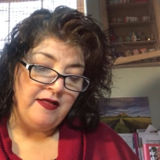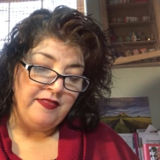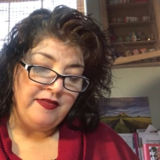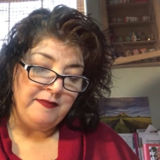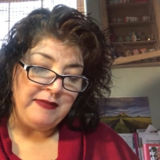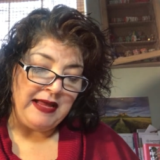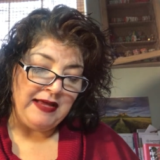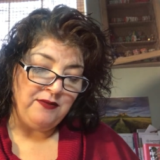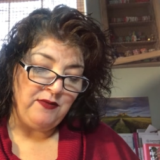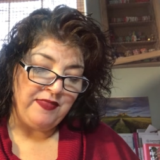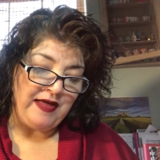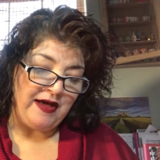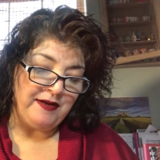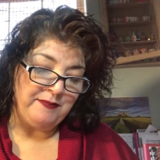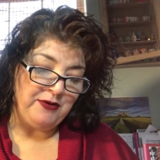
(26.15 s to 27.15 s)
the man
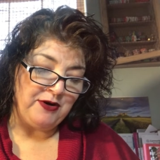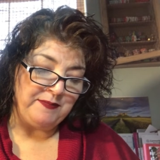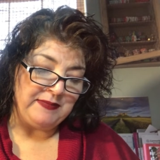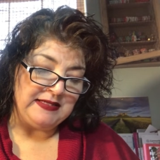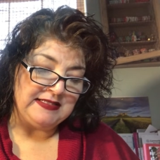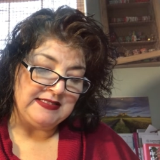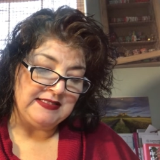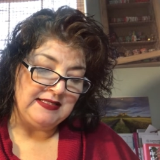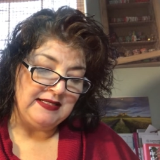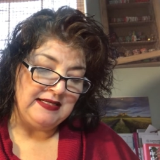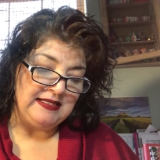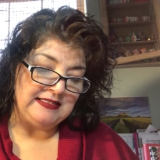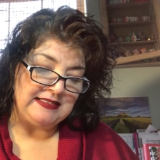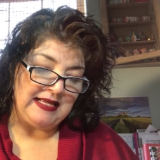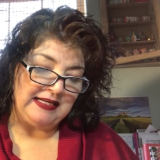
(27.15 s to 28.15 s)
without a purpose
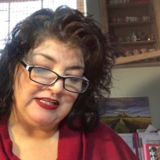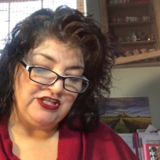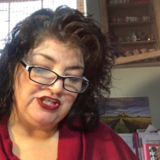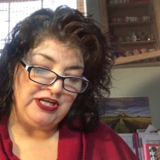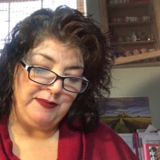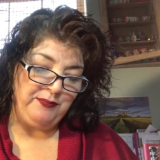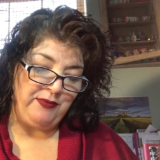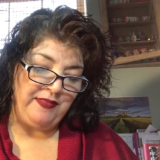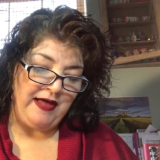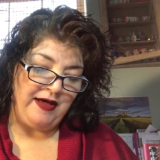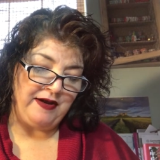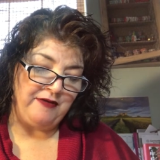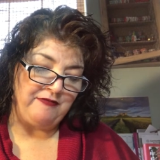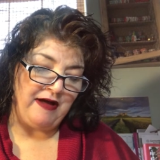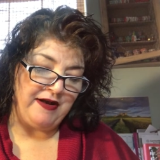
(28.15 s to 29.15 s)
is like a ship
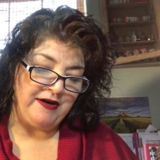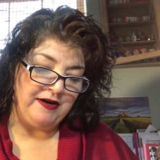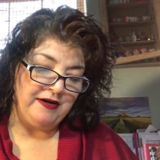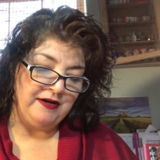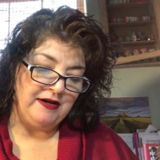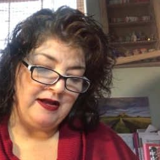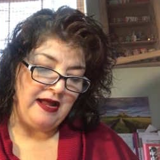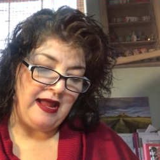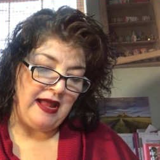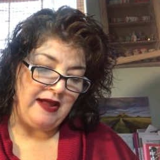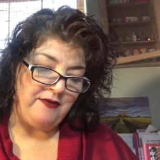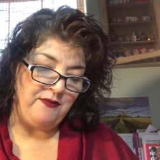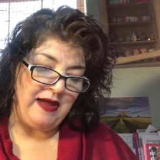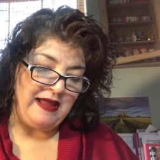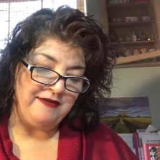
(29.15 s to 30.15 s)
without a rudder
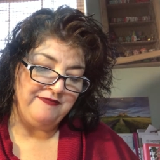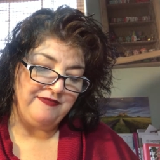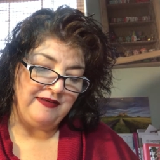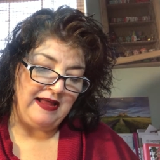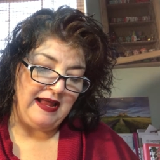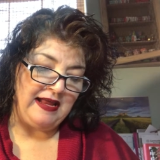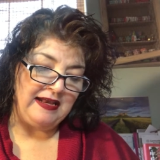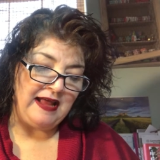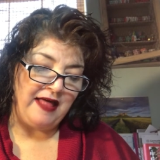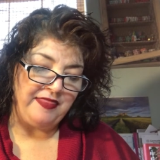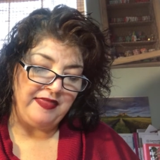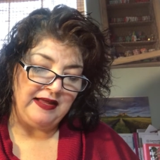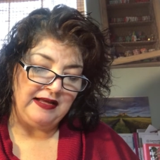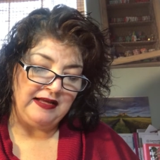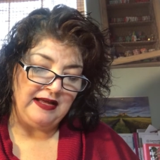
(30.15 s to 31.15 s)
a waif, a
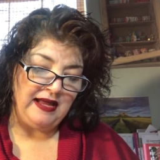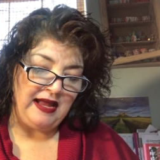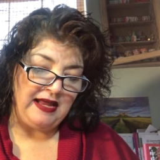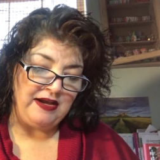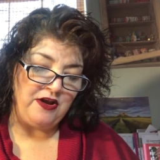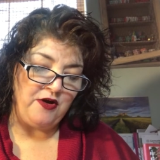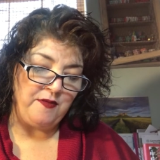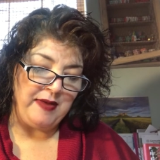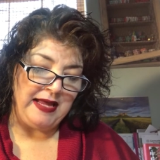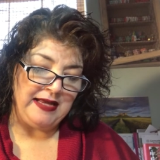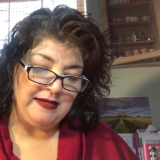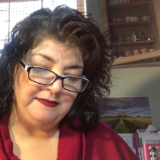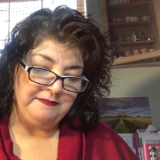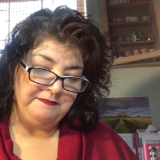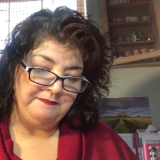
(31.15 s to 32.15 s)
nothing, a no
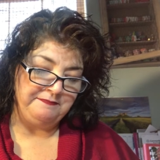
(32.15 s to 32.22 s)
man.